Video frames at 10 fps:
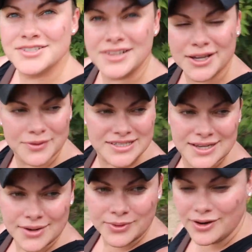So like we
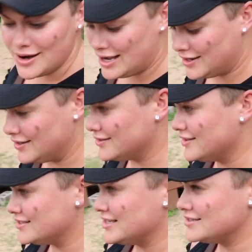said, we were out here
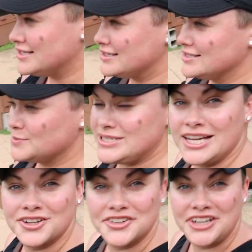at the South Texas
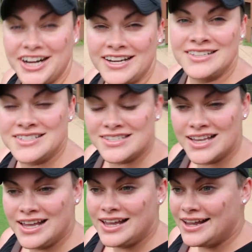Botanical Gardens,
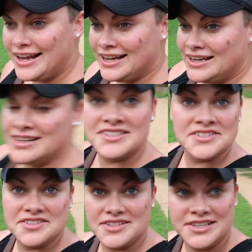and it
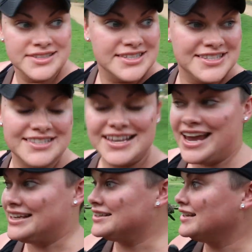is
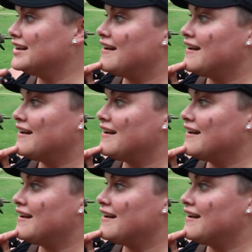insane.